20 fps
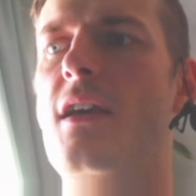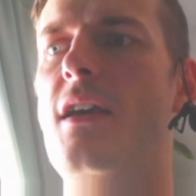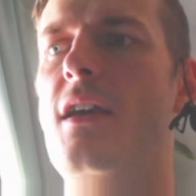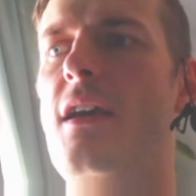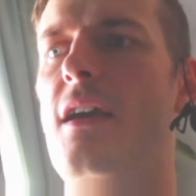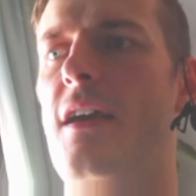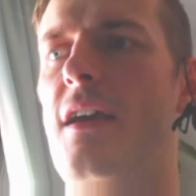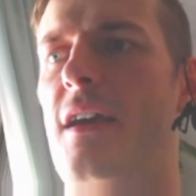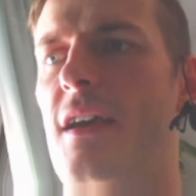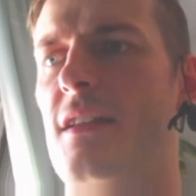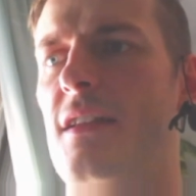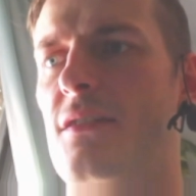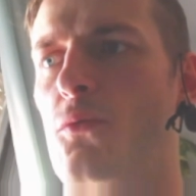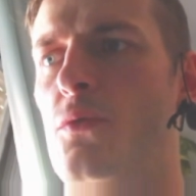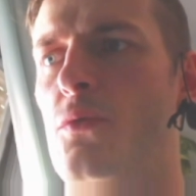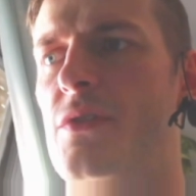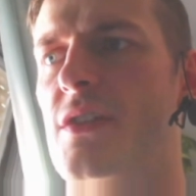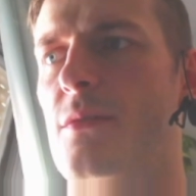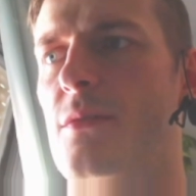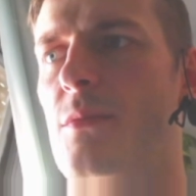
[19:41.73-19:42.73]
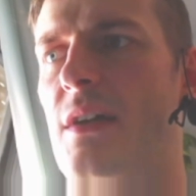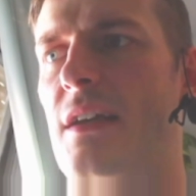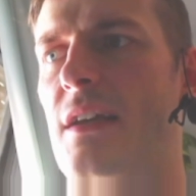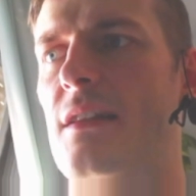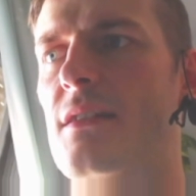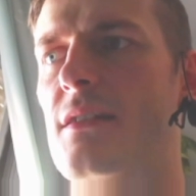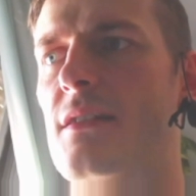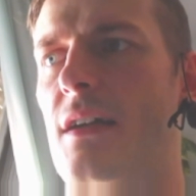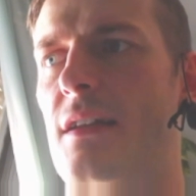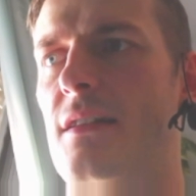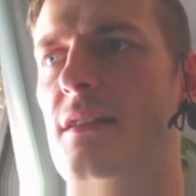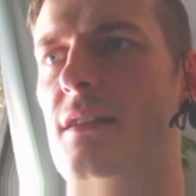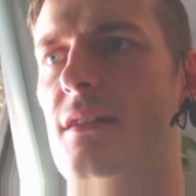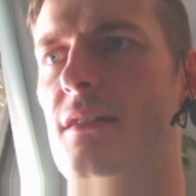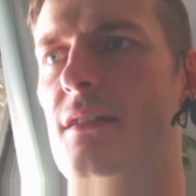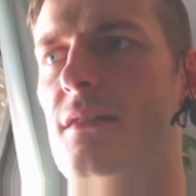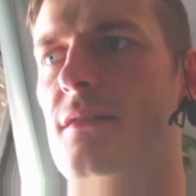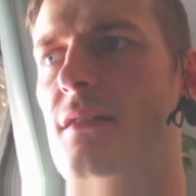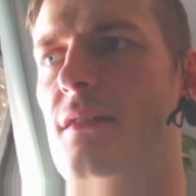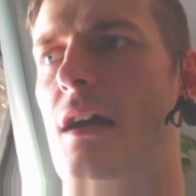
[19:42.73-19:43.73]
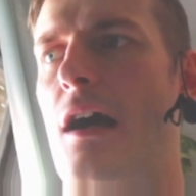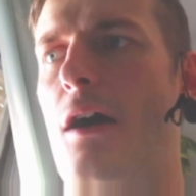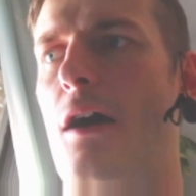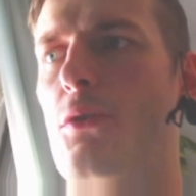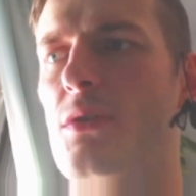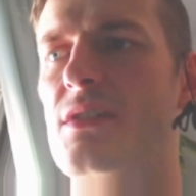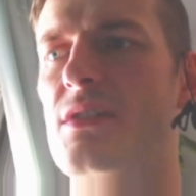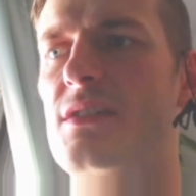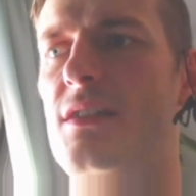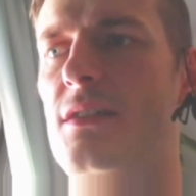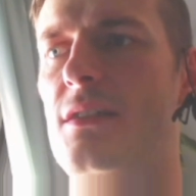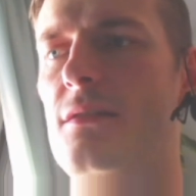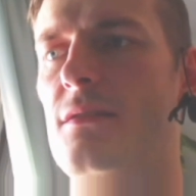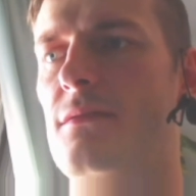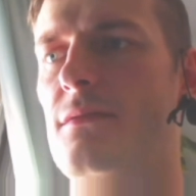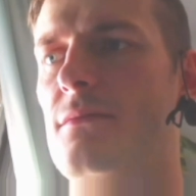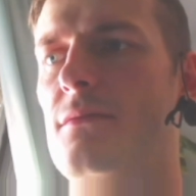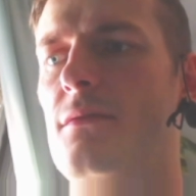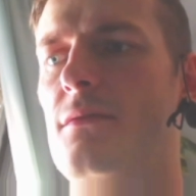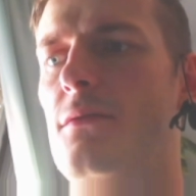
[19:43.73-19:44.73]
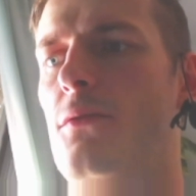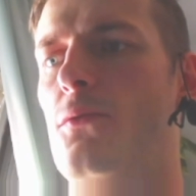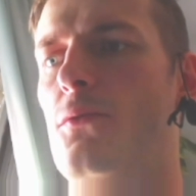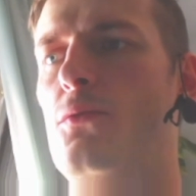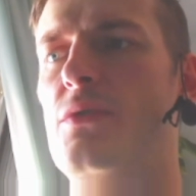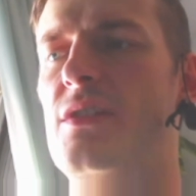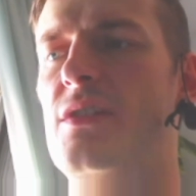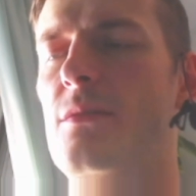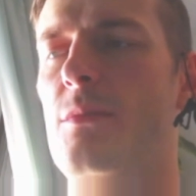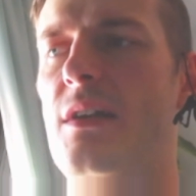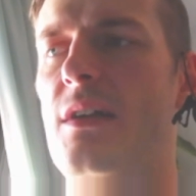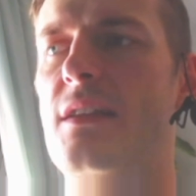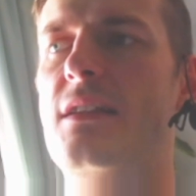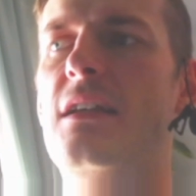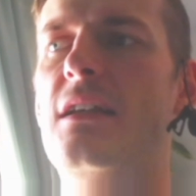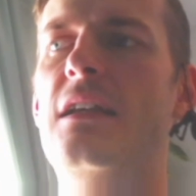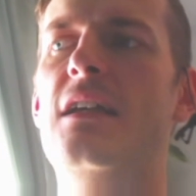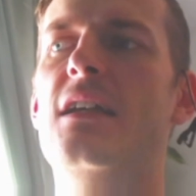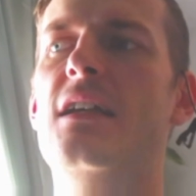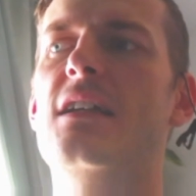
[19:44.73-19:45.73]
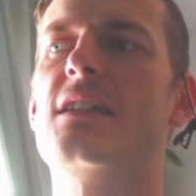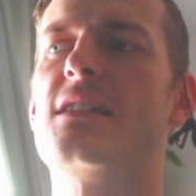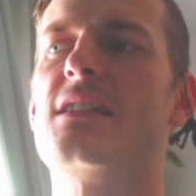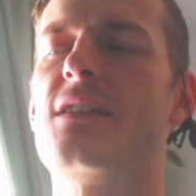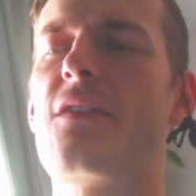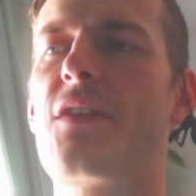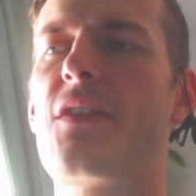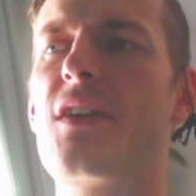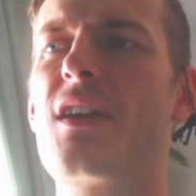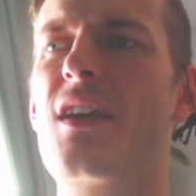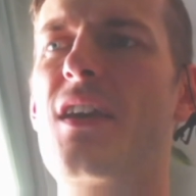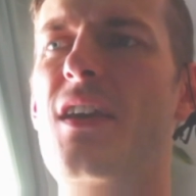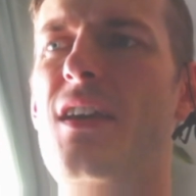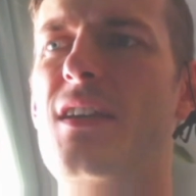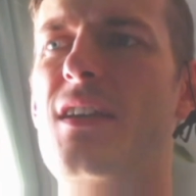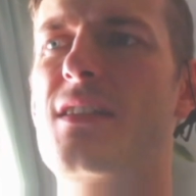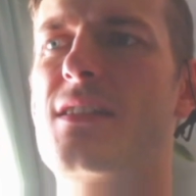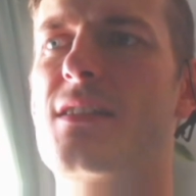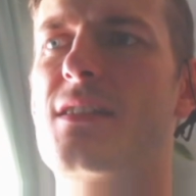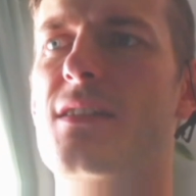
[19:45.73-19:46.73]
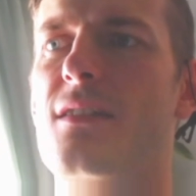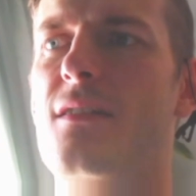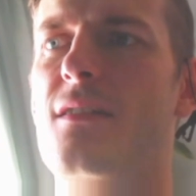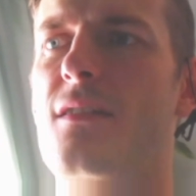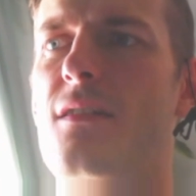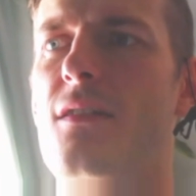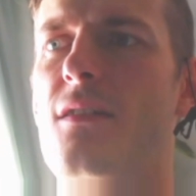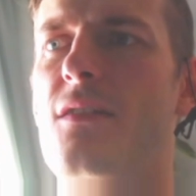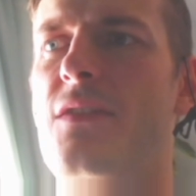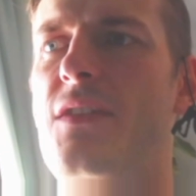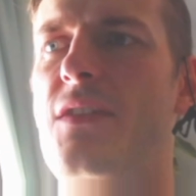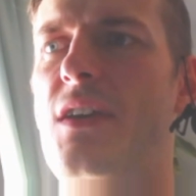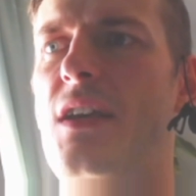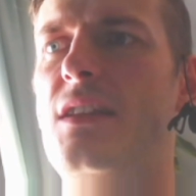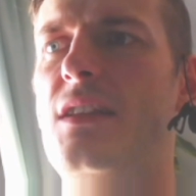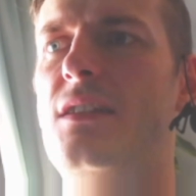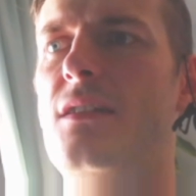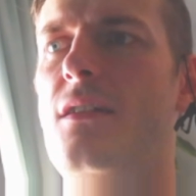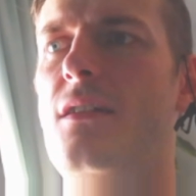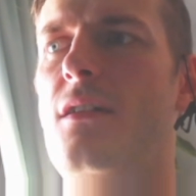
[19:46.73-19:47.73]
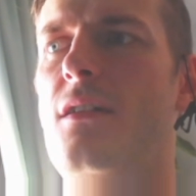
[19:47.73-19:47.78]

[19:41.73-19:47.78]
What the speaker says: and ultimate, kinda aura skill or ultimate. The thing is that